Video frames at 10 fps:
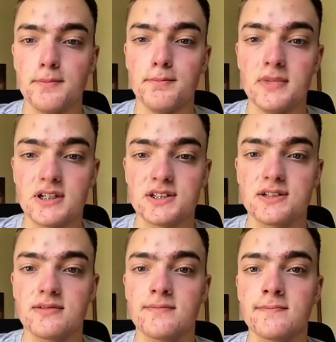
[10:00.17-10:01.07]
mixed.
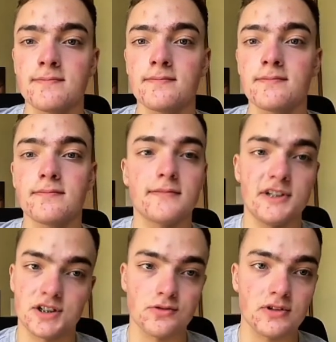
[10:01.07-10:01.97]

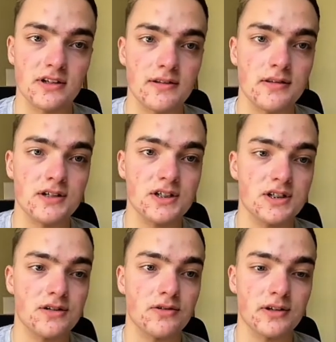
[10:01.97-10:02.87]
It's not in this
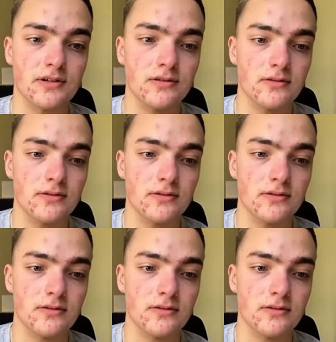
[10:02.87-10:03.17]
scenario.